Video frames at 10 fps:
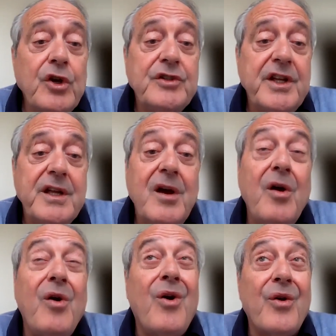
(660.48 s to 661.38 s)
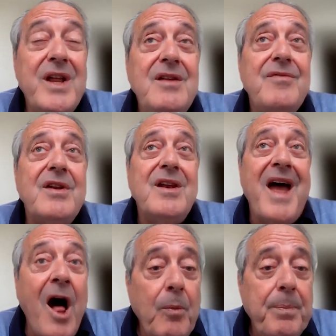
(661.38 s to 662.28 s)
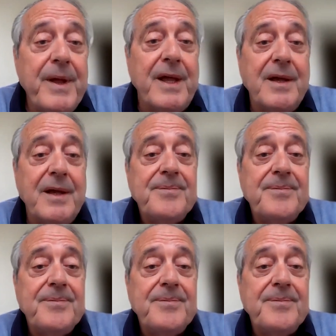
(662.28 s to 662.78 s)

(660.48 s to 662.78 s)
hurting or even helping.